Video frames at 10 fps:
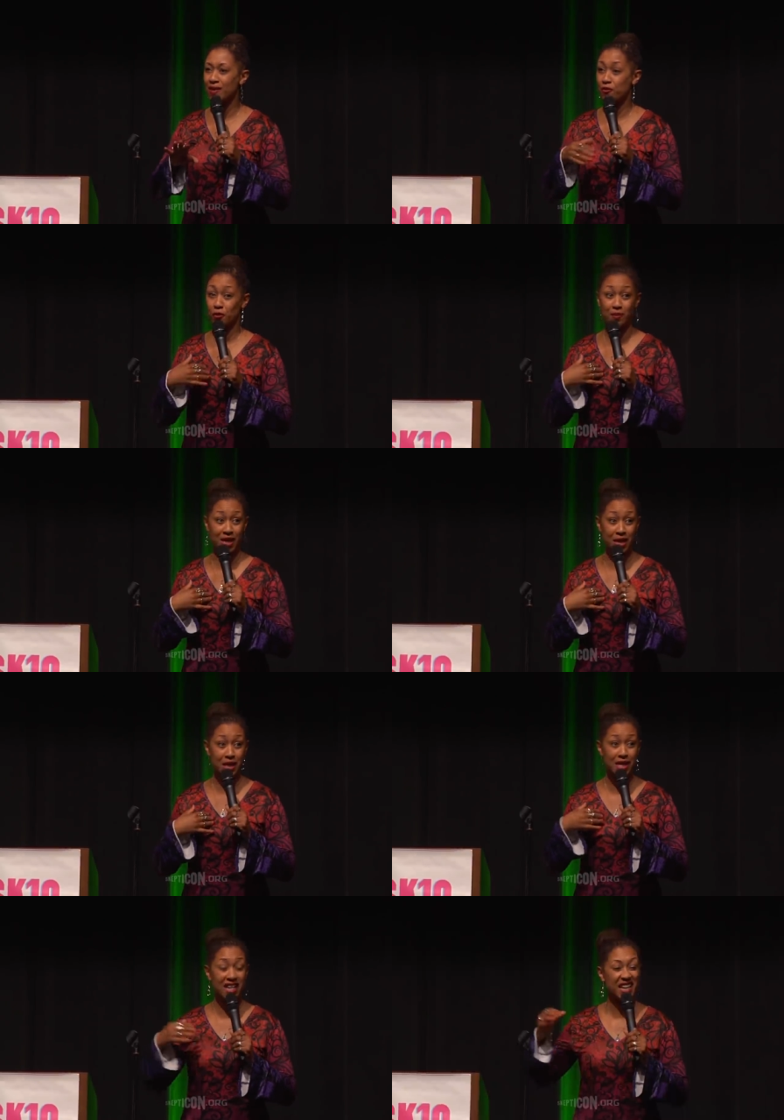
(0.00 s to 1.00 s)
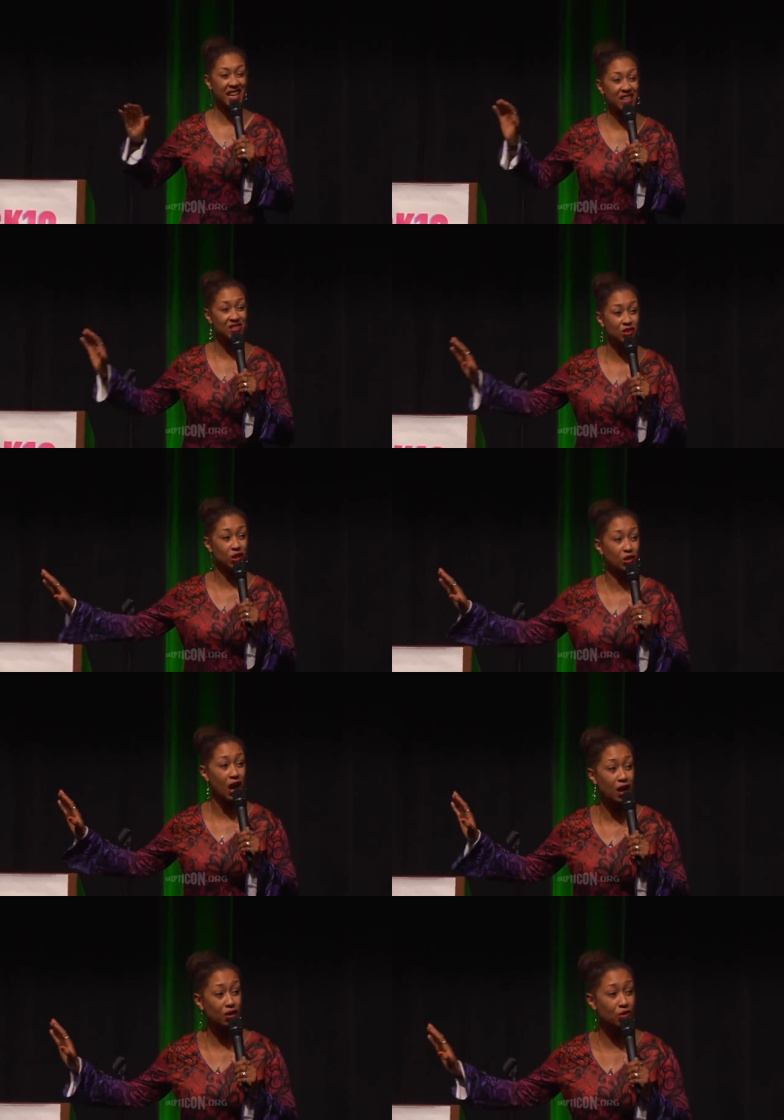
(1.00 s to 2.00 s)
for me, it's the
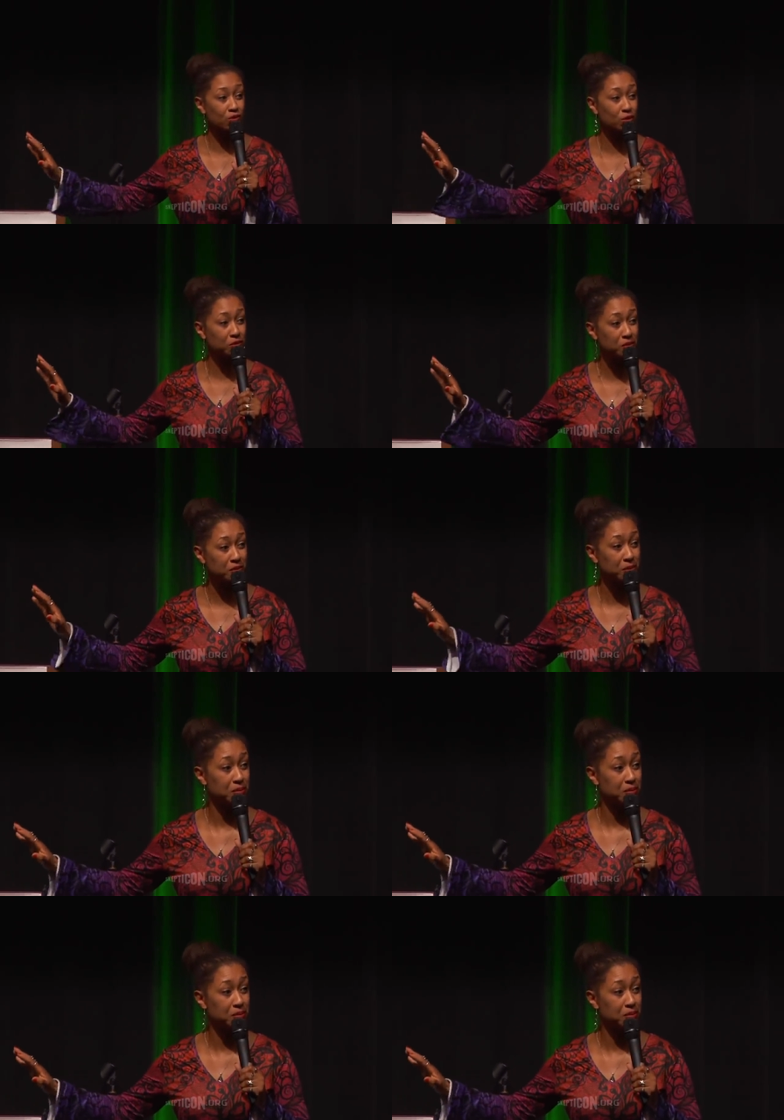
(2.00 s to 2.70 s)
locker room.